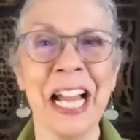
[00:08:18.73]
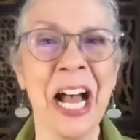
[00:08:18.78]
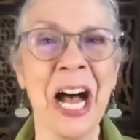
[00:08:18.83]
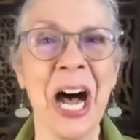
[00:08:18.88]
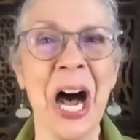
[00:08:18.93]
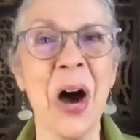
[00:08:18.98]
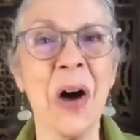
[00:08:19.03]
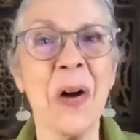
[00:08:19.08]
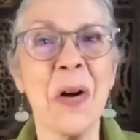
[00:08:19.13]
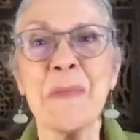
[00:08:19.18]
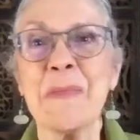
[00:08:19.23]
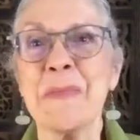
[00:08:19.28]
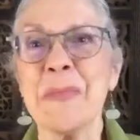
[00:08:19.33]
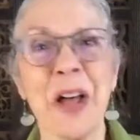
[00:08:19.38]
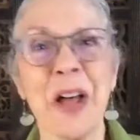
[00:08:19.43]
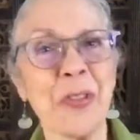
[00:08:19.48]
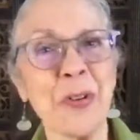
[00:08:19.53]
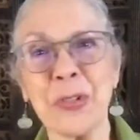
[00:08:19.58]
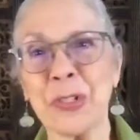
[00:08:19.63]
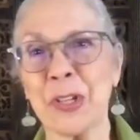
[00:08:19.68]
Our
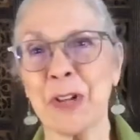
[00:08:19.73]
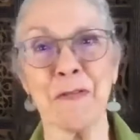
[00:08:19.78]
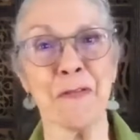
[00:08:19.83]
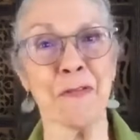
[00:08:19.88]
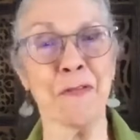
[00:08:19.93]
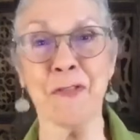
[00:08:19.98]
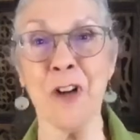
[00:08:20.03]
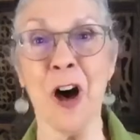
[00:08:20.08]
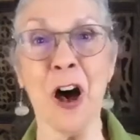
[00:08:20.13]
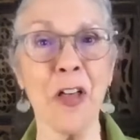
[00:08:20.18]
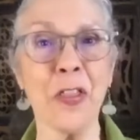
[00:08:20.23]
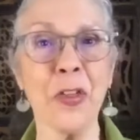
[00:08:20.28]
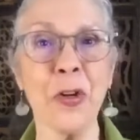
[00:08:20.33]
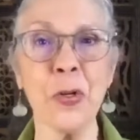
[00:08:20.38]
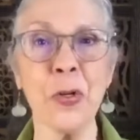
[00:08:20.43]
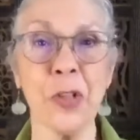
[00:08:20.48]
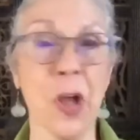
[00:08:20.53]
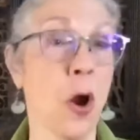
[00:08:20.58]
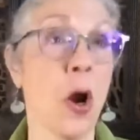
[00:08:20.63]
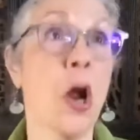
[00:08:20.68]
mothers and
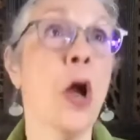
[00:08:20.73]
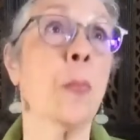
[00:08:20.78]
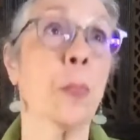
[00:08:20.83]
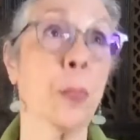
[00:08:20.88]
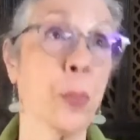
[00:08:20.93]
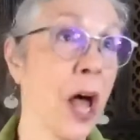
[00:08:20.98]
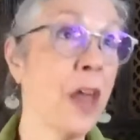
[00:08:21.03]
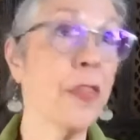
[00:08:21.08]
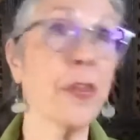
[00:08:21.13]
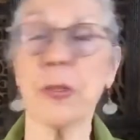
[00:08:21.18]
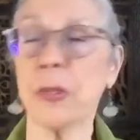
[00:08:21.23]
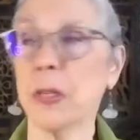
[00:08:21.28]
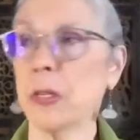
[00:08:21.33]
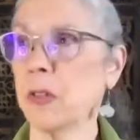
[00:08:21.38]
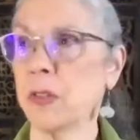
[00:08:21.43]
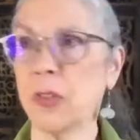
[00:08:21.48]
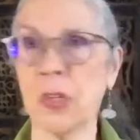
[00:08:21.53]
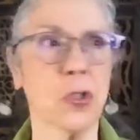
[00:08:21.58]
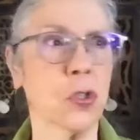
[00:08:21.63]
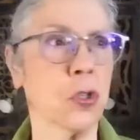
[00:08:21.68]
fathers, our brothers and
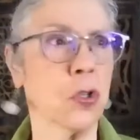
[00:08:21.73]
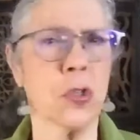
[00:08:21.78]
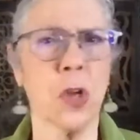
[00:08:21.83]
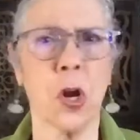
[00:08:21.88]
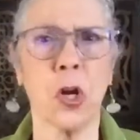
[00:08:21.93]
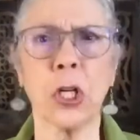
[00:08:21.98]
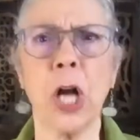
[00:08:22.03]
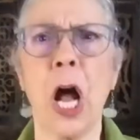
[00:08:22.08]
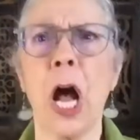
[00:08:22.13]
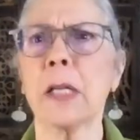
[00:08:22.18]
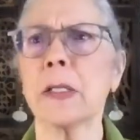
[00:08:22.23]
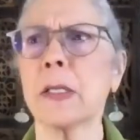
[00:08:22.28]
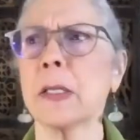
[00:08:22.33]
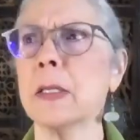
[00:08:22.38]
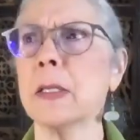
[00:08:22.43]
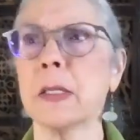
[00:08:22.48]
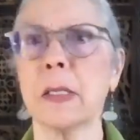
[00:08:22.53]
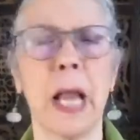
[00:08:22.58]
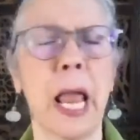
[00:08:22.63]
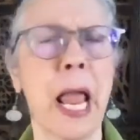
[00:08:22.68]
sisters, our
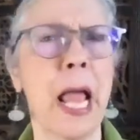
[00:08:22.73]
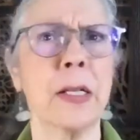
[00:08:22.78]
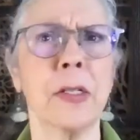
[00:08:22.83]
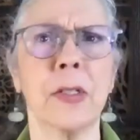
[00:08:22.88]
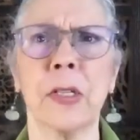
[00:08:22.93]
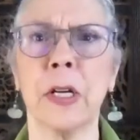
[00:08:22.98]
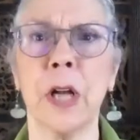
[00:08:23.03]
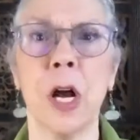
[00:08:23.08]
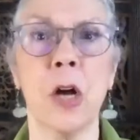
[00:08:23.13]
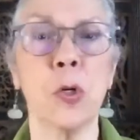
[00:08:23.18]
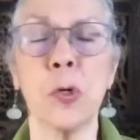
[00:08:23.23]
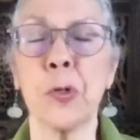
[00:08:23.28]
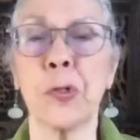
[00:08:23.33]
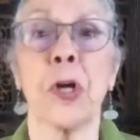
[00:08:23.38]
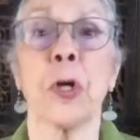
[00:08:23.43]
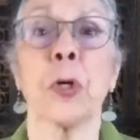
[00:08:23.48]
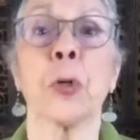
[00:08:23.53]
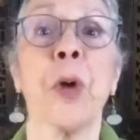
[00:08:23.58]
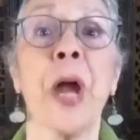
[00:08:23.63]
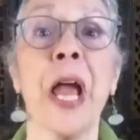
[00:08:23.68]
cousins and aunts and uncles,
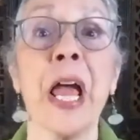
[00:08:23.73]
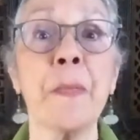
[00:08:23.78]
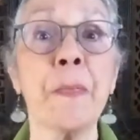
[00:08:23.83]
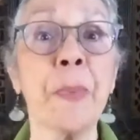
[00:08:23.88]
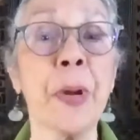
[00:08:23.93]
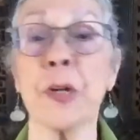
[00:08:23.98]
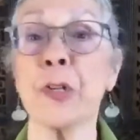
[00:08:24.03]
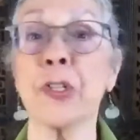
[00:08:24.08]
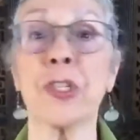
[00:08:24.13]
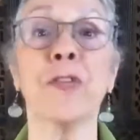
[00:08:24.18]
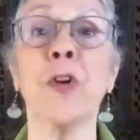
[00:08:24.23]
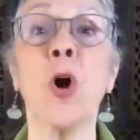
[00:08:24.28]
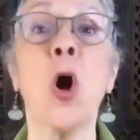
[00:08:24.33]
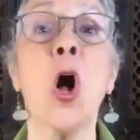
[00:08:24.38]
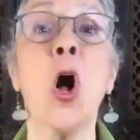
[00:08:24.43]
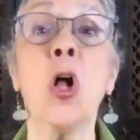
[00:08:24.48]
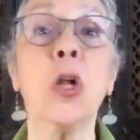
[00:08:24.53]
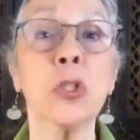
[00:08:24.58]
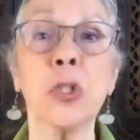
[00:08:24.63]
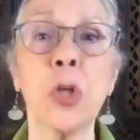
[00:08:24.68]
our grandparents have
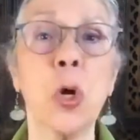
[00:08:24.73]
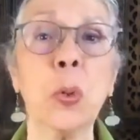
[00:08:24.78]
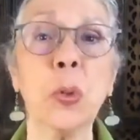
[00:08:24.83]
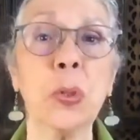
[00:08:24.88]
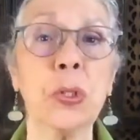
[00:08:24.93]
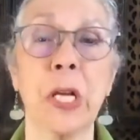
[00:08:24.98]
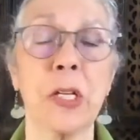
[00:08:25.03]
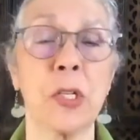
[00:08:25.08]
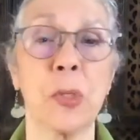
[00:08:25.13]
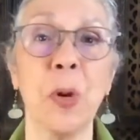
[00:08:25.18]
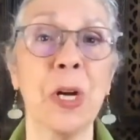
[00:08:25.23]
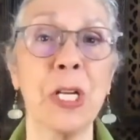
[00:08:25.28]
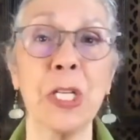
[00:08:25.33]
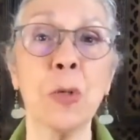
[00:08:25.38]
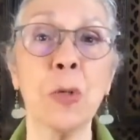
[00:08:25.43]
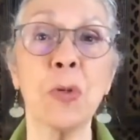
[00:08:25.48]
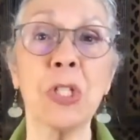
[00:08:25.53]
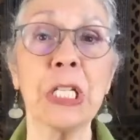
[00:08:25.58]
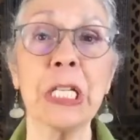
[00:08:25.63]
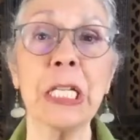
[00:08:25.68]
all told us what
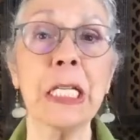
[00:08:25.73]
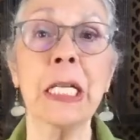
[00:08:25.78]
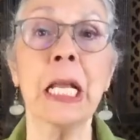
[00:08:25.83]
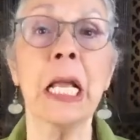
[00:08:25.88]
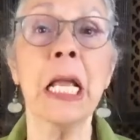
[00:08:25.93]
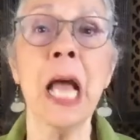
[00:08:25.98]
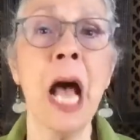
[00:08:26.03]
you did,